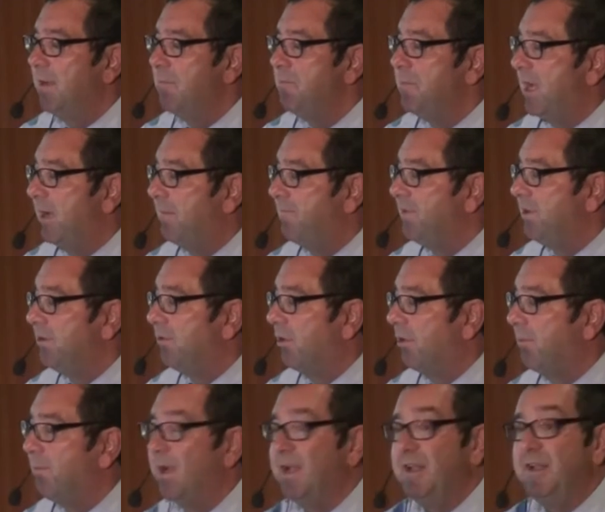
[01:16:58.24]
the web map
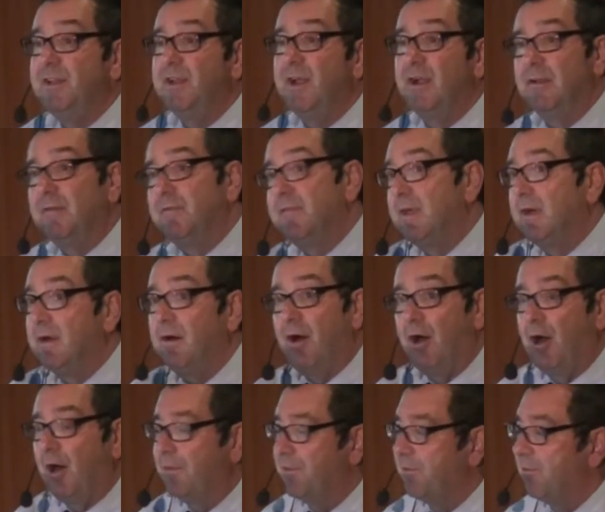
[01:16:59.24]
viewer, but none of
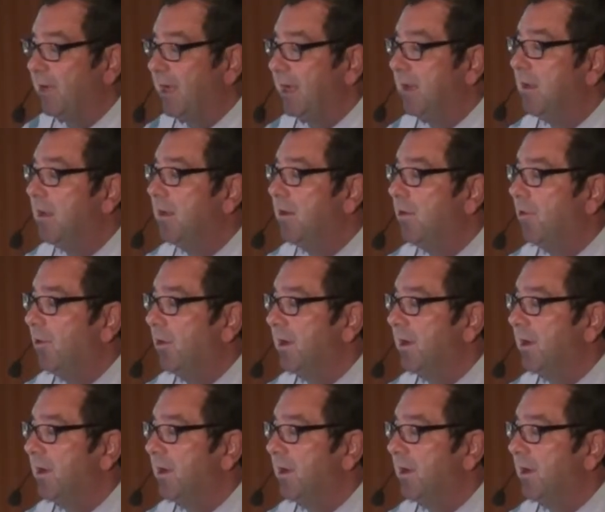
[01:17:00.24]
the authoring